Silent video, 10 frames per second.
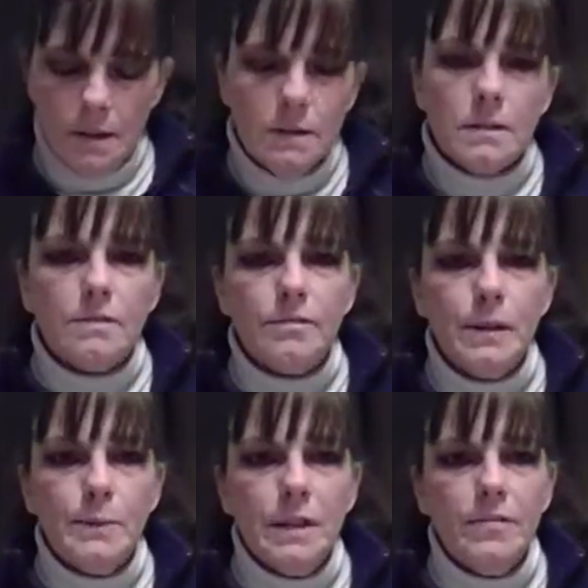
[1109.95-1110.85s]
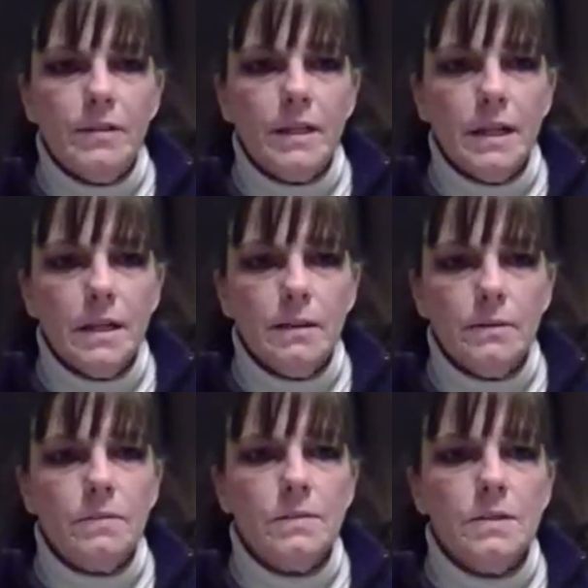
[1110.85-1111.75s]
little freebie for the
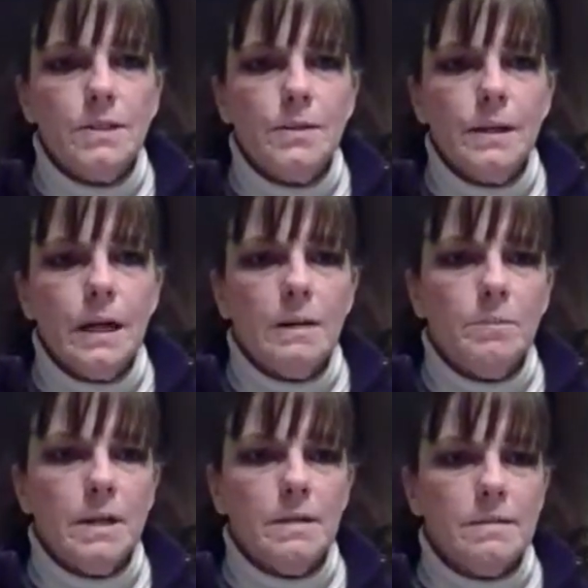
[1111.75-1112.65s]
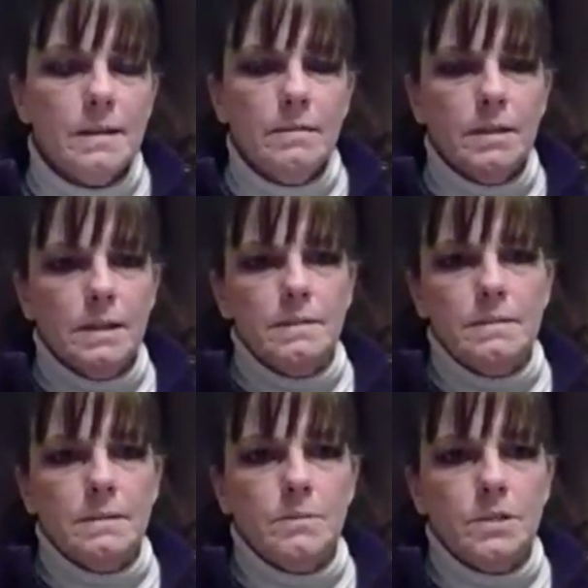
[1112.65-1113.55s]
kiddos to do again, because they really
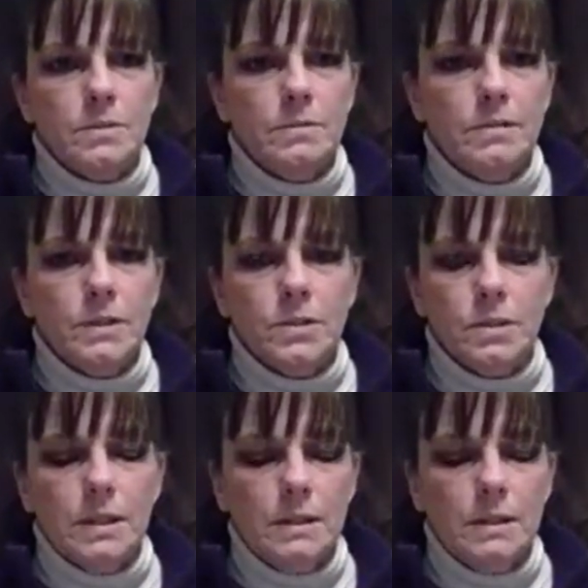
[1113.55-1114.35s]
seem to have enjoyed